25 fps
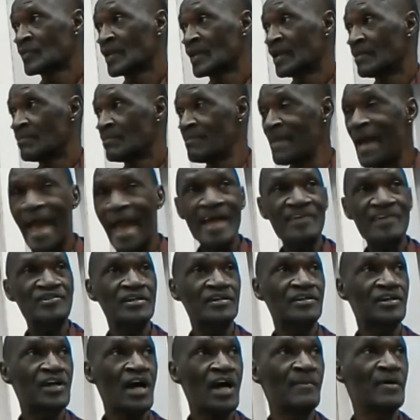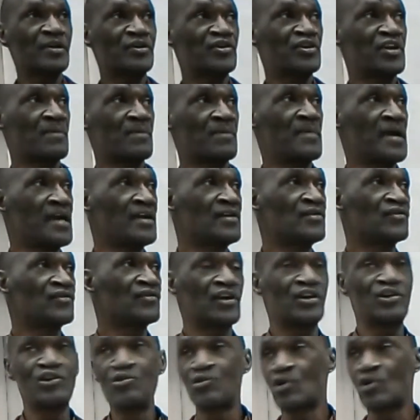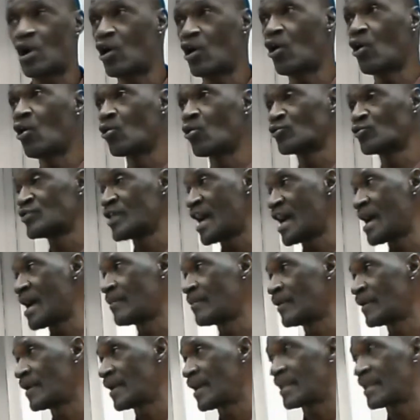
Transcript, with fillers: Imagine coming to the meetings and you the old timer at